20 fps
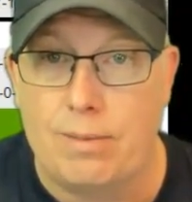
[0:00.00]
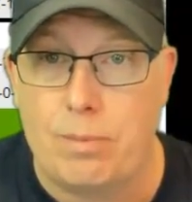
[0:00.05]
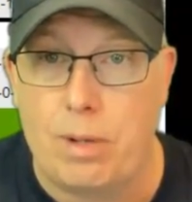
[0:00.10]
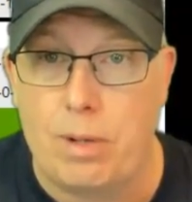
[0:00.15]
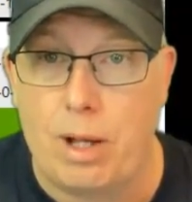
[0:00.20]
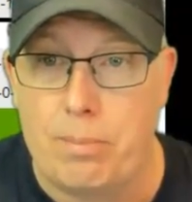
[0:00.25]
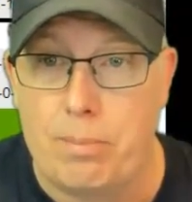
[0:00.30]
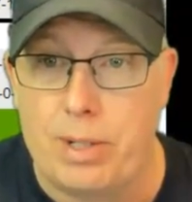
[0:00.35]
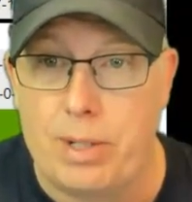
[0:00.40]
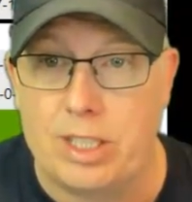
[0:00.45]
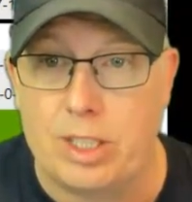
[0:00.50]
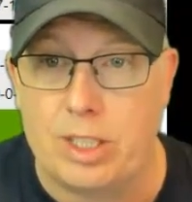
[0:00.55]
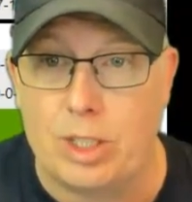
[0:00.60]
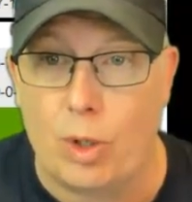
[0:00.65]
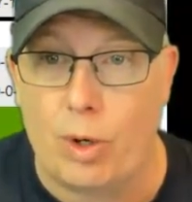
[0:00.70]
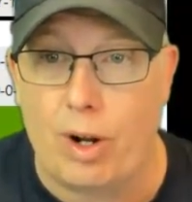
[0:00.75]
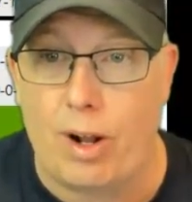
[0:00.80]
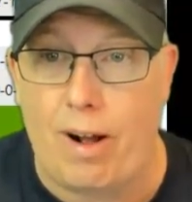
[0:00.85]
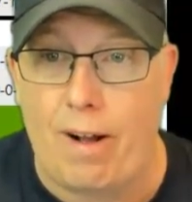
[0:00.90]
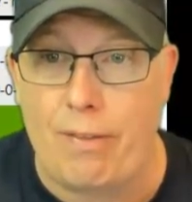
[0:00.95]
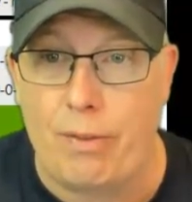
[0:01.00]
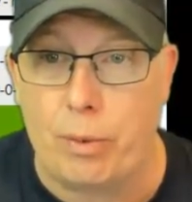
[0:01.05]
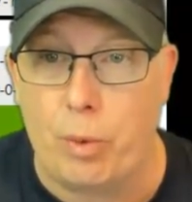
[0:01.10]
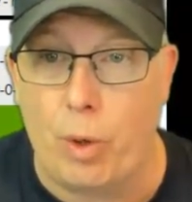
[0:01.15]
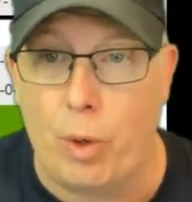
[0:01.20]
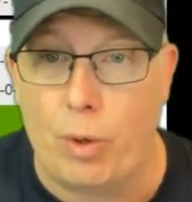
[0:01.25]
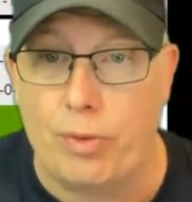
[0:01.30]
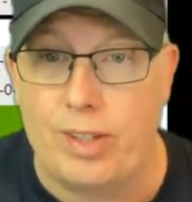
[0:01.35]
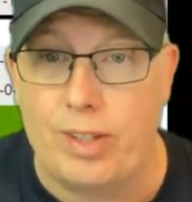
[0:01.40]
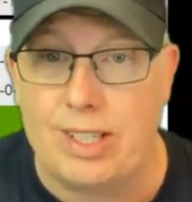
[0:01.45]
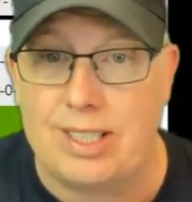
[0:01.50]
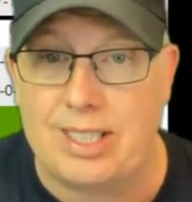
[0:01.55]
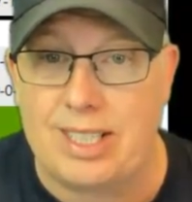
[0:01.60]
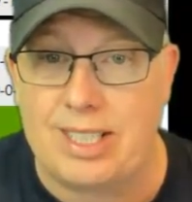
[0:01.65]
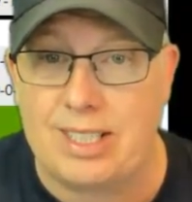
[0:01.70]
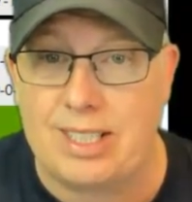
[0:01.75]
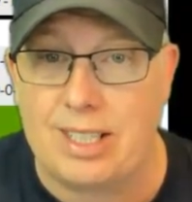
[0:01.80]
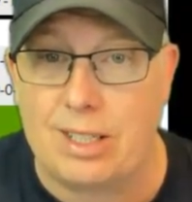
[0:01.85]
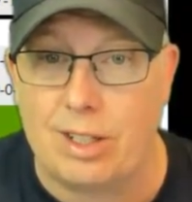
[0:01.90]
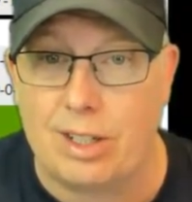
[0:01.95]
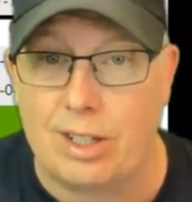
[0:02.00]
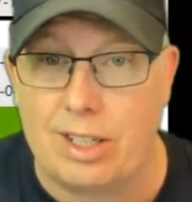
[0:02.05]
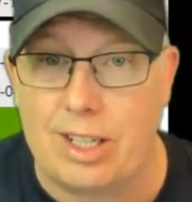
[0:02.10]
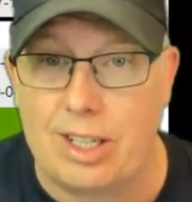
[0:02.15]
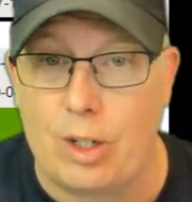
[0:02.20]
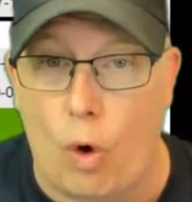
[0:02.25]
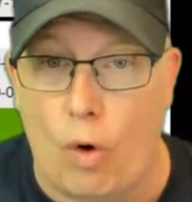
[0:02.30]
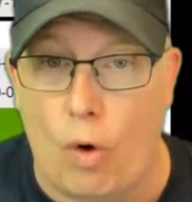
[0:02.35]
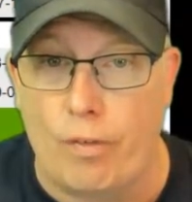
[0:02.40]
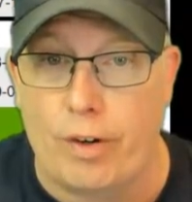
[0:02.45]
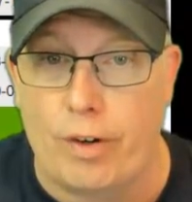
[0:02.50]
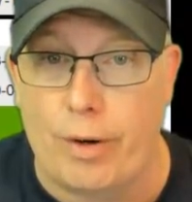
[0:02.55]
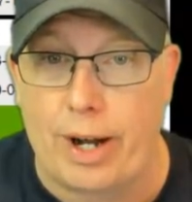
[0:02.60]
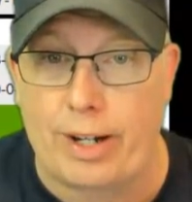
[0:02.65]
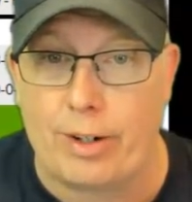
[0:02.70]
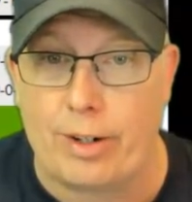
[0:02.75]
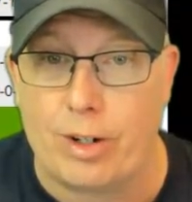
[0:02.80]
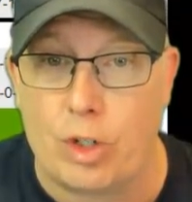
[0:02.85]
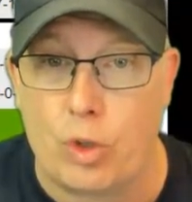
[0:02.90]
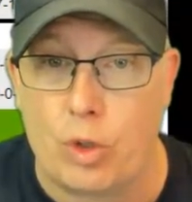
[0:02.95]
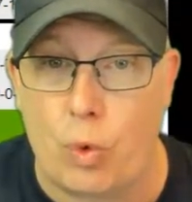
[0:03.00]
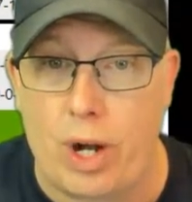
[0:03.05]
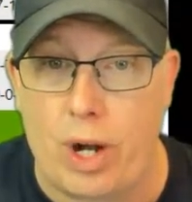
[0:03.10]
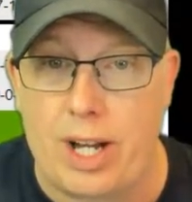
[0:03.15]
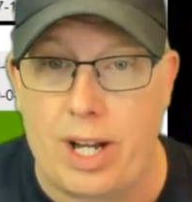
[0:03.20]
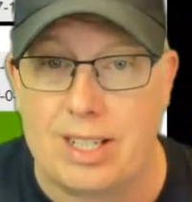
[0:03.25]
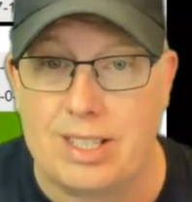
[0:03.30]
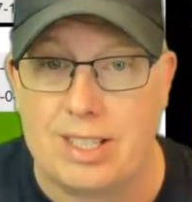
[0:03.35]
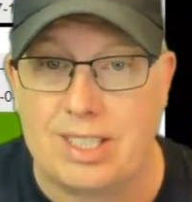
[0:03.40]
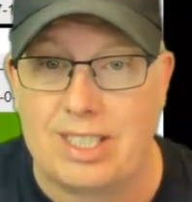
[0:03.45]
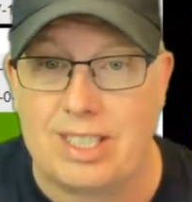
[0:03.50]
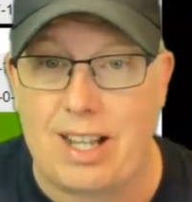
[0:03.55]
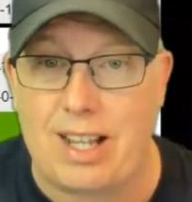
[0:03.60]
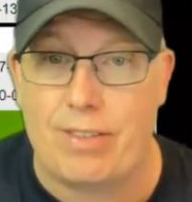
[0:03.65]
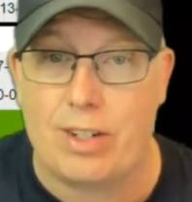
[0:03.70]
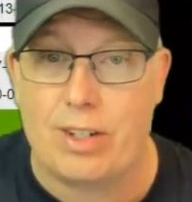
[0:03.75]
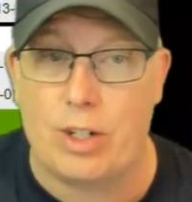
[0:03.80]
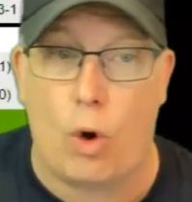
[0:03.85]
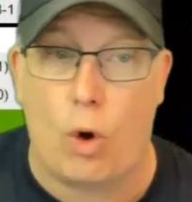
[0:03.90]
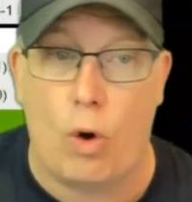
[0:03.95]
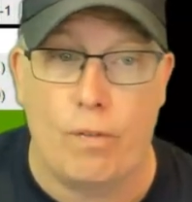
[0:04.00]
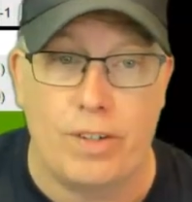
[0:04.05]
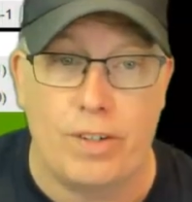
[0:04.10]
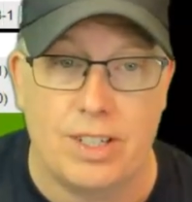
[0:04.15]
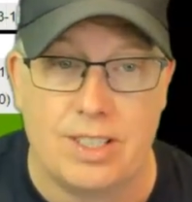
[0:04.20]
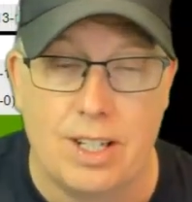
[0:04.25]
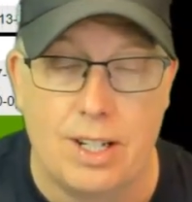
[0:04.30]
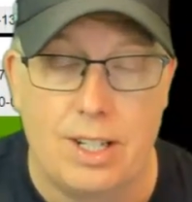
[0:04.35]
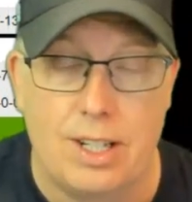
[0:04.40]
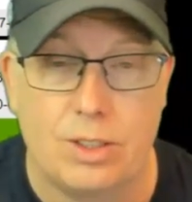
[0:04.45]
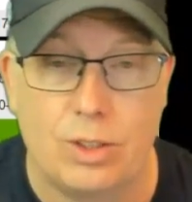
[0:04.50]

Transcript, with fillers: Uh, Minnesota on the road this season, look at the over record, twenty and seven overs,